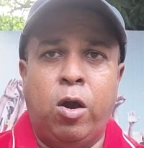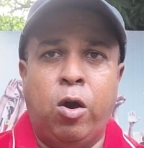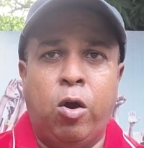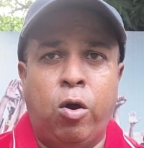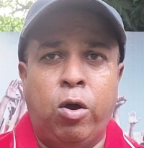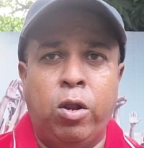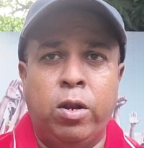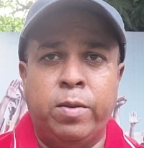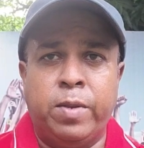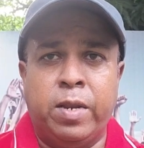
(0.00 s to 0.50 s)

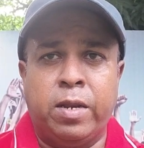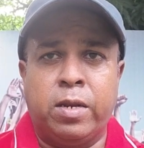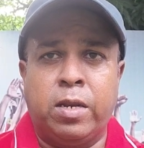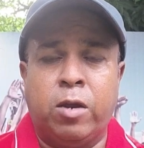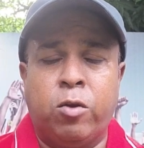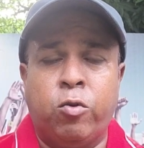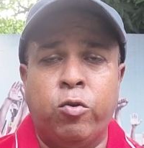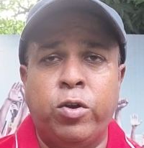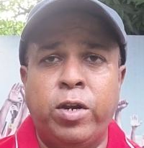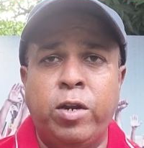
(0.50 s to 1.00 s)
all the,
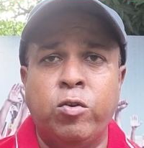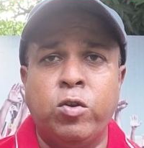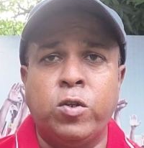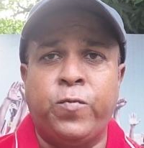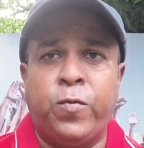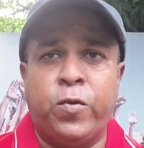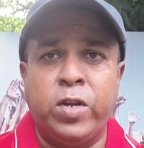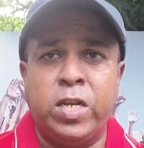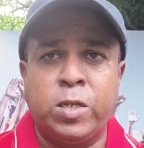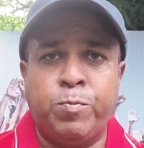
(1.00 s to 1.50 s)
the good news
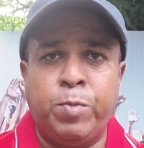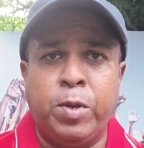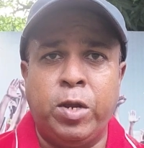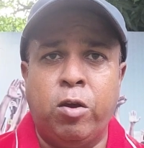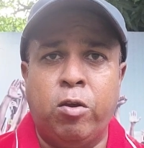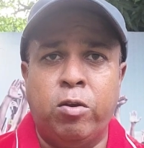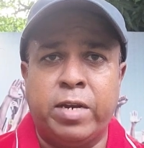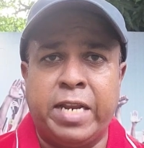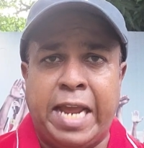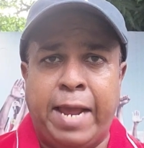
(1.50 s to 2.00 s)
for East
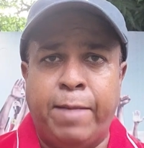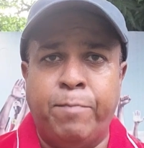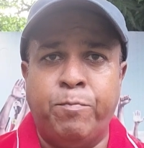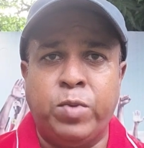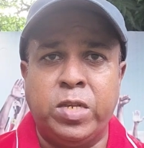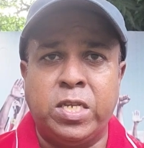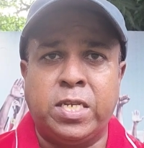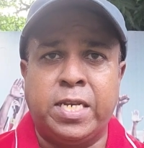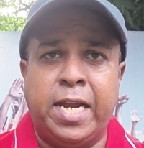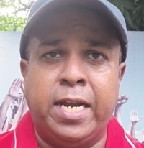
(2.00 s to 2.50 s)
Bengal
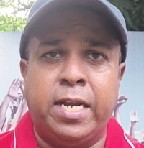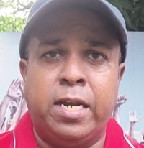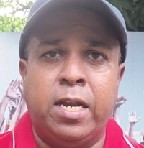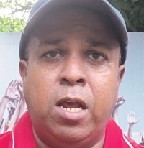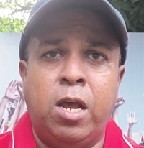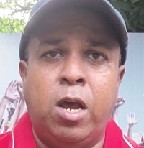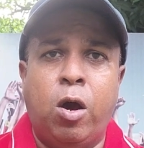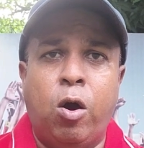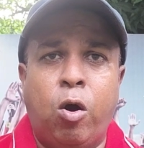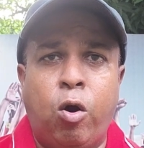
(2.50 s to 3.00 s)
camp is that
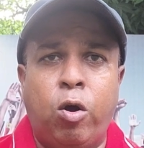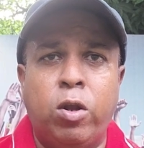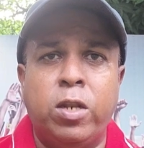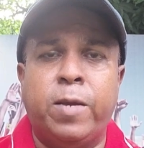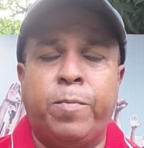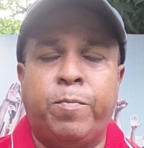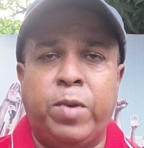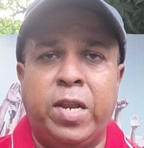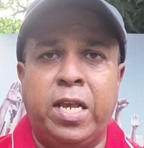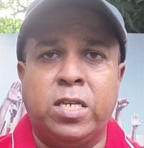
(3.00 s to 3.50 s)
all
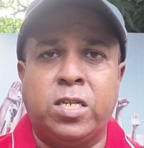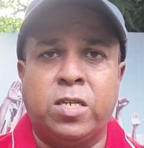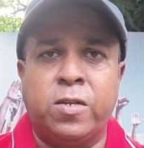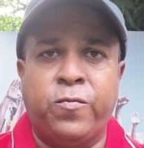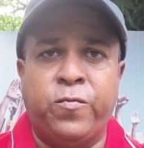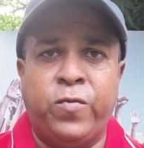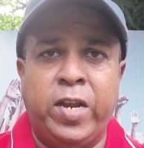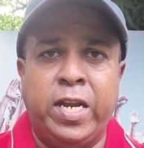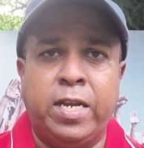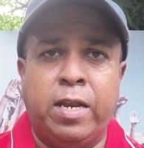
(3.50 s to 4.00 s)
the players are
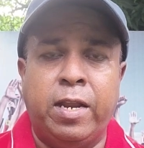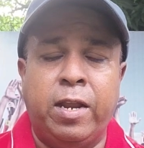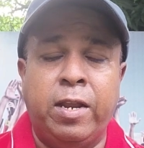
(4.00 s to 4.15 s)
fit.